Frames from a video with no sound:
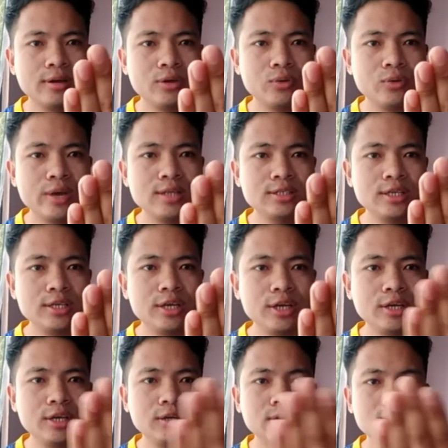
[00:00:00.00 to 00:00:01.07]
You can see
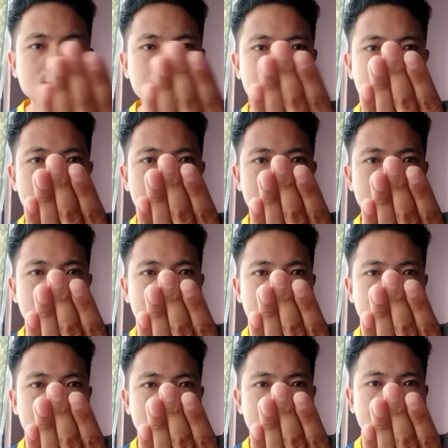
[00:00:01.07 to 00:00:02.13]
here
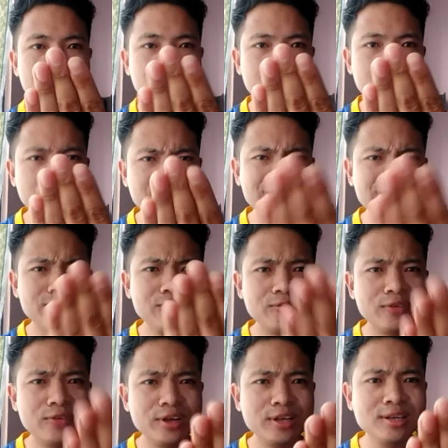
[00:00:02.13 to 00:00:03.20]
there is
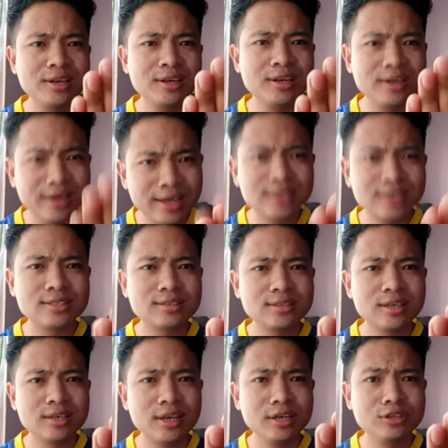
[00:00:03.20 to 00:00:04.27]
very less
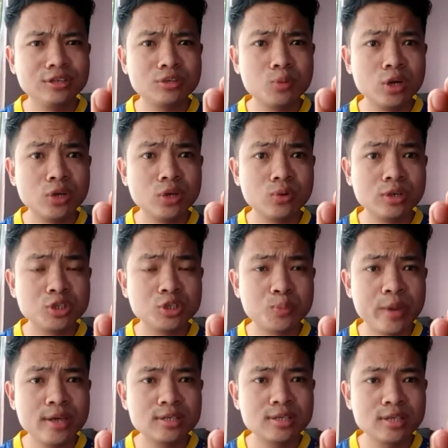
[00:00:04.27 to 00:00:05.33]
intermolecular
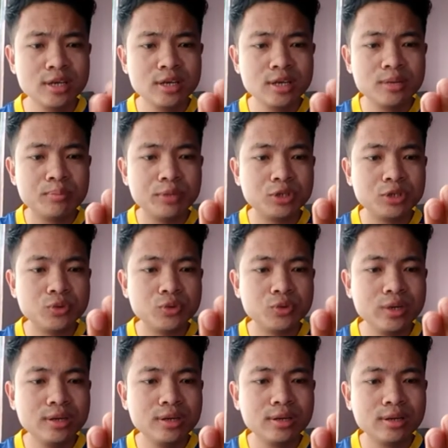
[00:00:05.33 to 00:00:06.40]
space
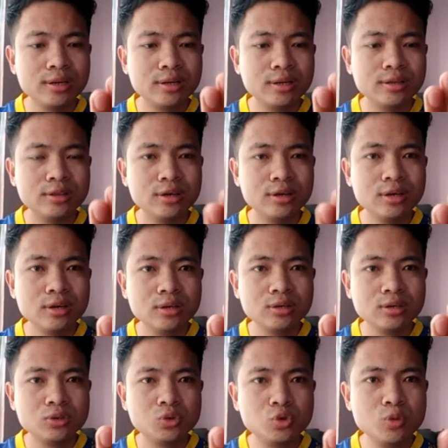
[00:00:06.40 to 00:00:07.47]
between the
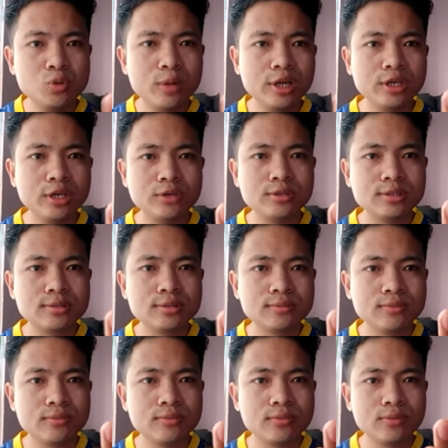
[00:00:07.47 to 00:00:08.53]
two molecules,
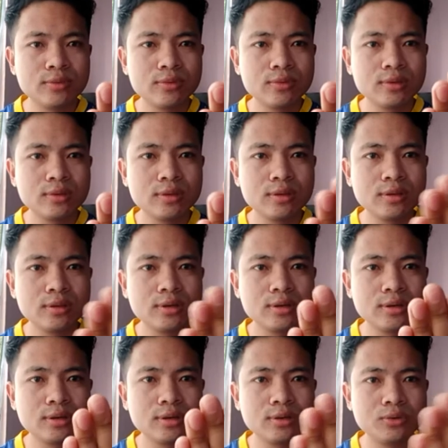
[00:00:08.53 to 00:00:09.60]

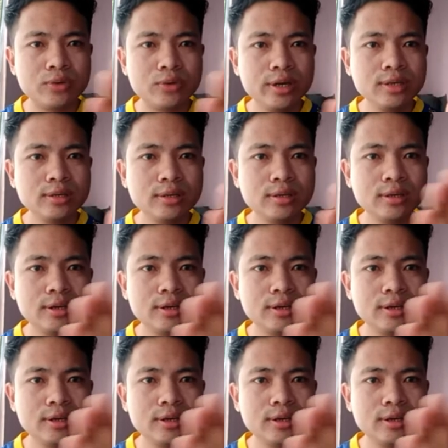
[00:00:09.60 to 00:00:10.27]
right?